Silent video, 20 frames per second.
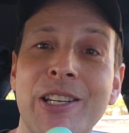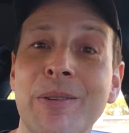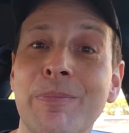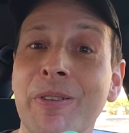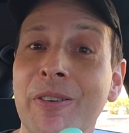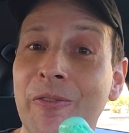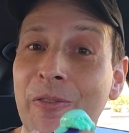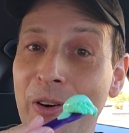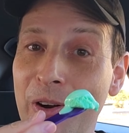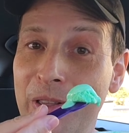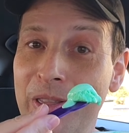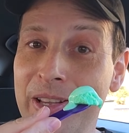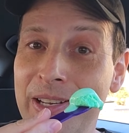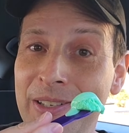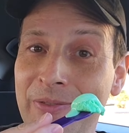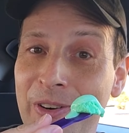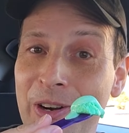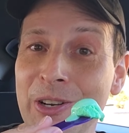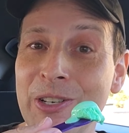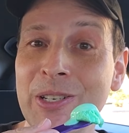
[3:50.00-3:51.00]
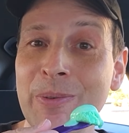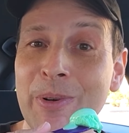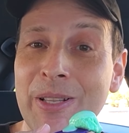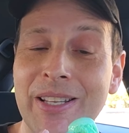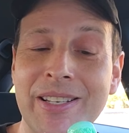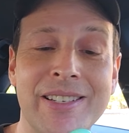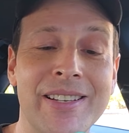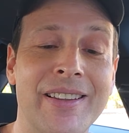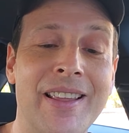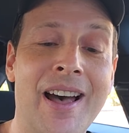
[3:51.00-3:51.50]
you prefer this version with
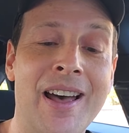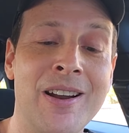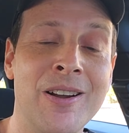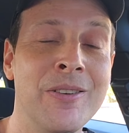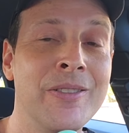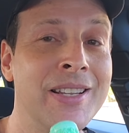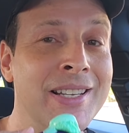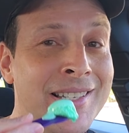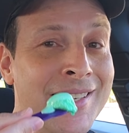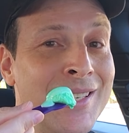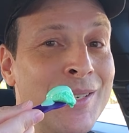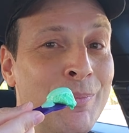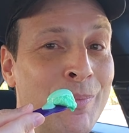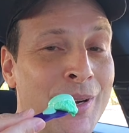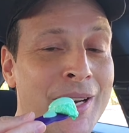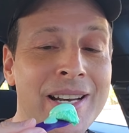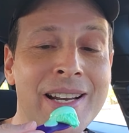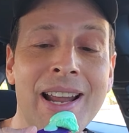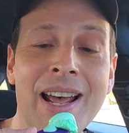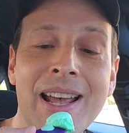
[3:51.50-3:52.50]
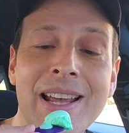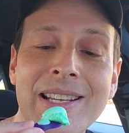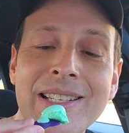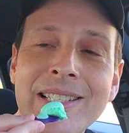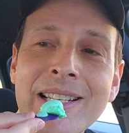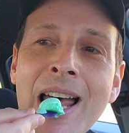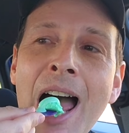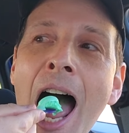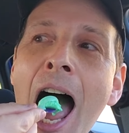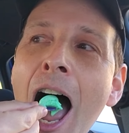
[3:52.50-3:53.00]
the gelato? This is pretty
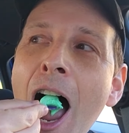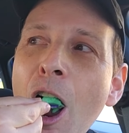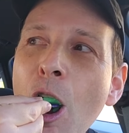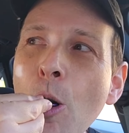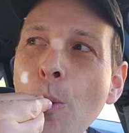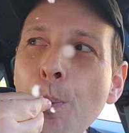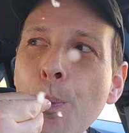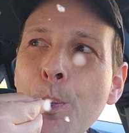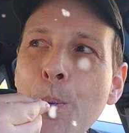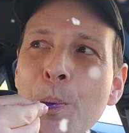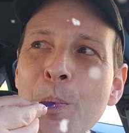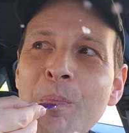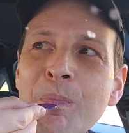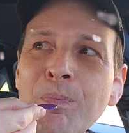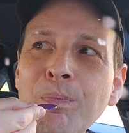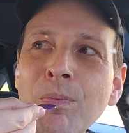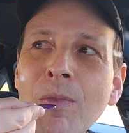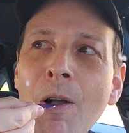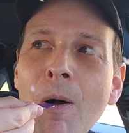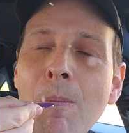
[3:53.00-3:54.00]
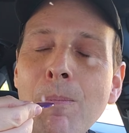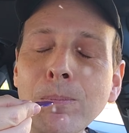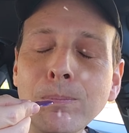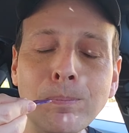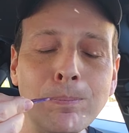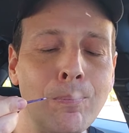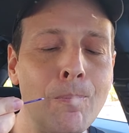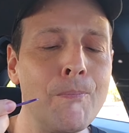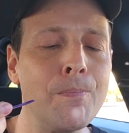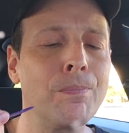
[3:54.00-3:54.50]
nice.
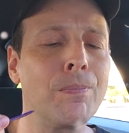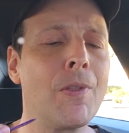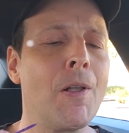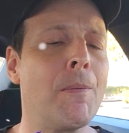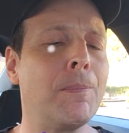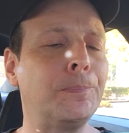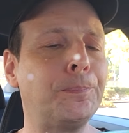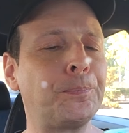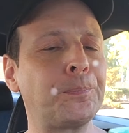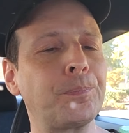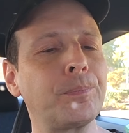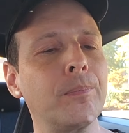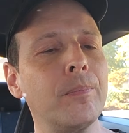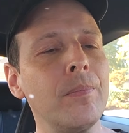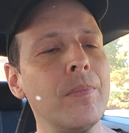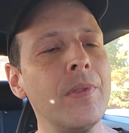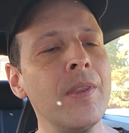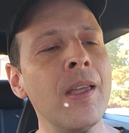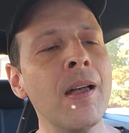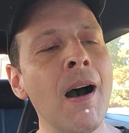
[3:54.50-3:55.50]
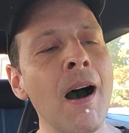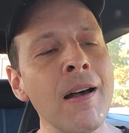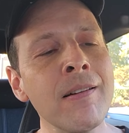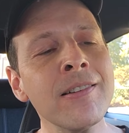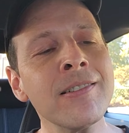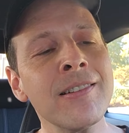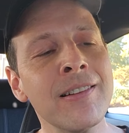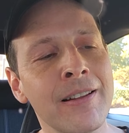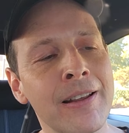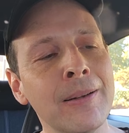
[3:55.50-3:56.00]
Mmm.
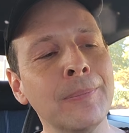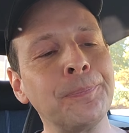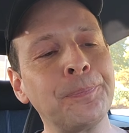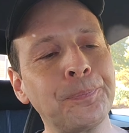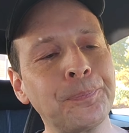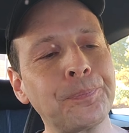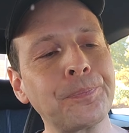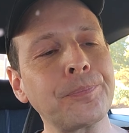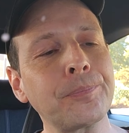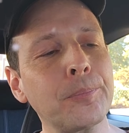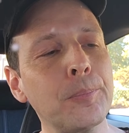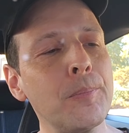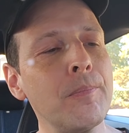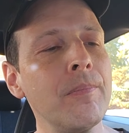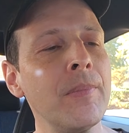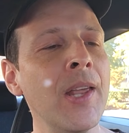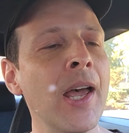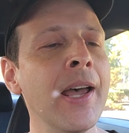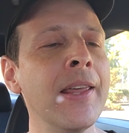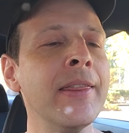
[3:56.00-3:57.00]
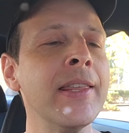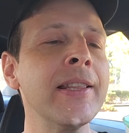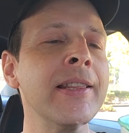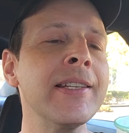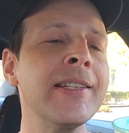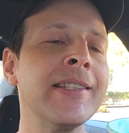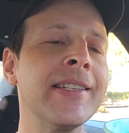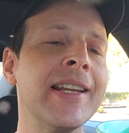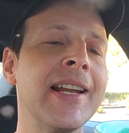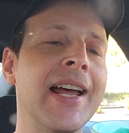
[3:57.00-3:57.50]
Honestly, I think
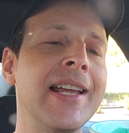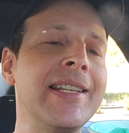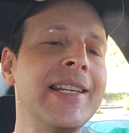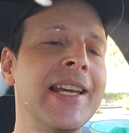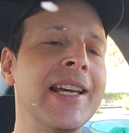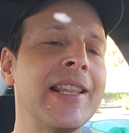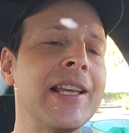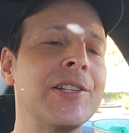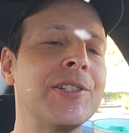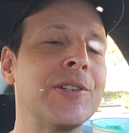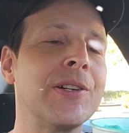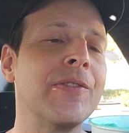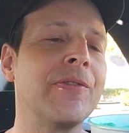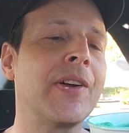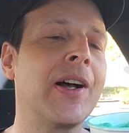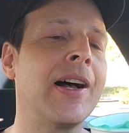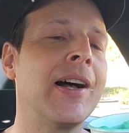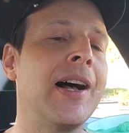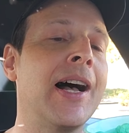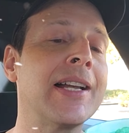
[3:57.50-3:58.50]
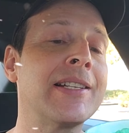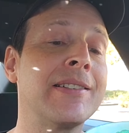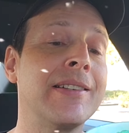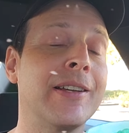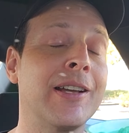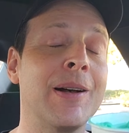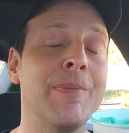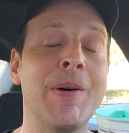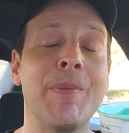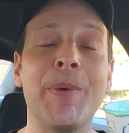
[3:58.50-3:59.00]
this is an idea that should have got, actually
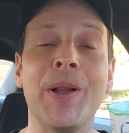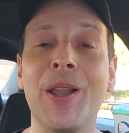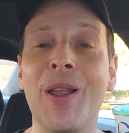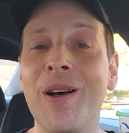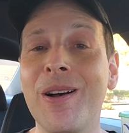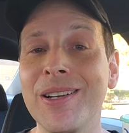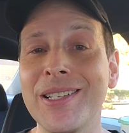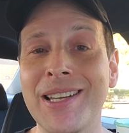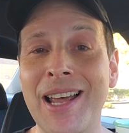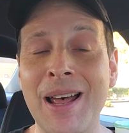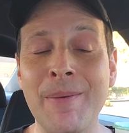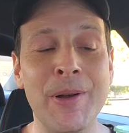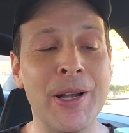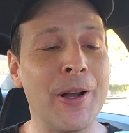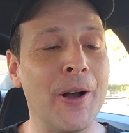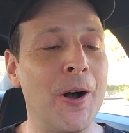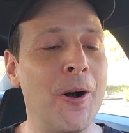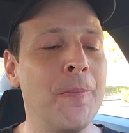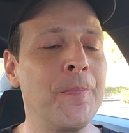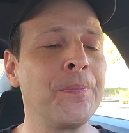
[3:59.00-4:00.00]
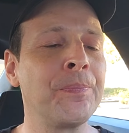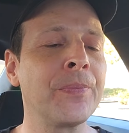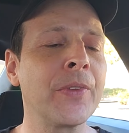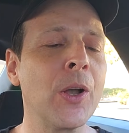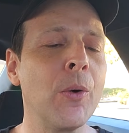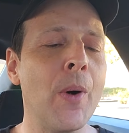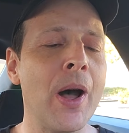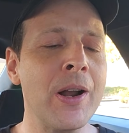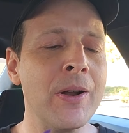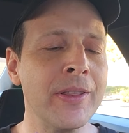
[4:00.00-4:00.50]
come up a long time ago.
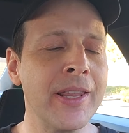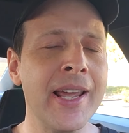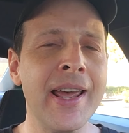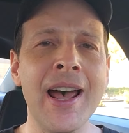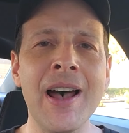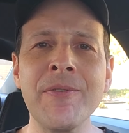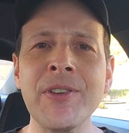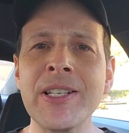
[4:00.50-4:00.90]
Why don't they have